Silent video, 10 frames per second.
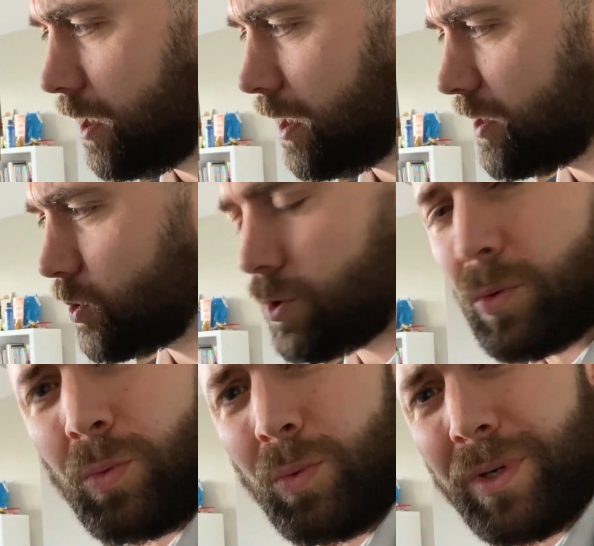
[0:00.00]
it's
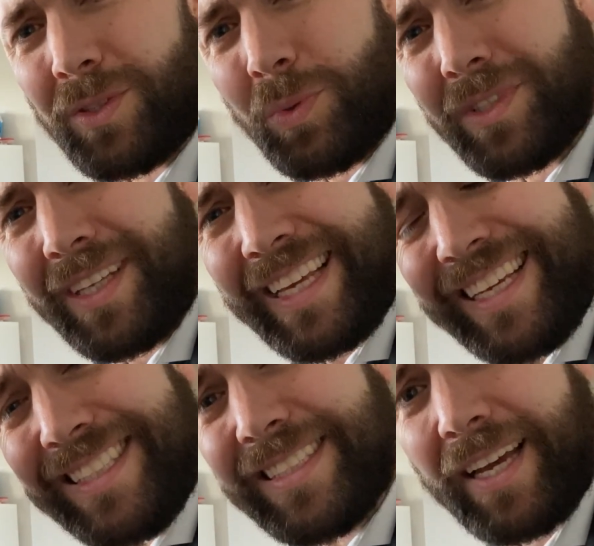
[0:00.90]
it's what's on the
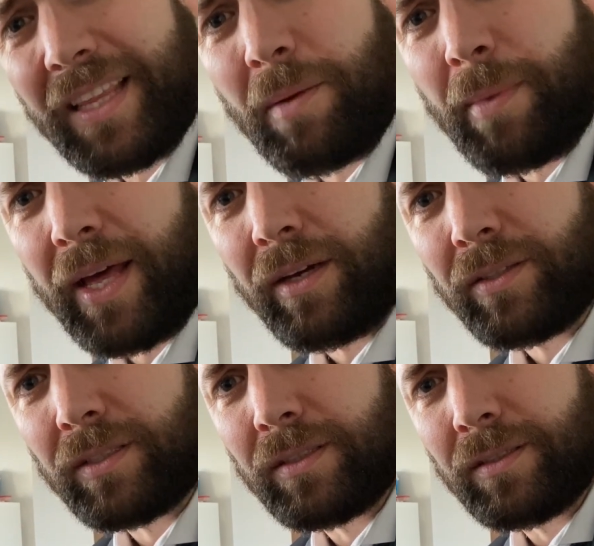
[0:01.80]
inside that
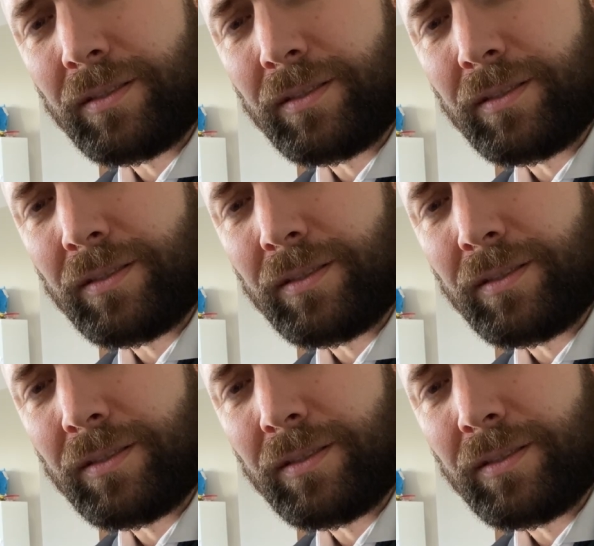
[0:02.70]
matters.